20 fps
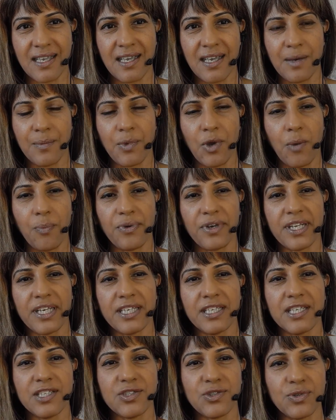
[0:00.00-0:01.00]
We're operating
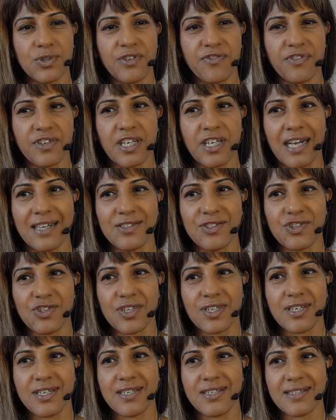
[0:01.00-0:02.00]
in these two different
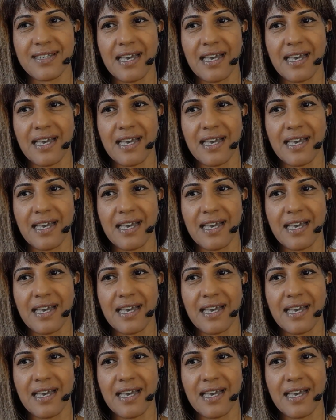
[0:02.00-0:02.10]
cultures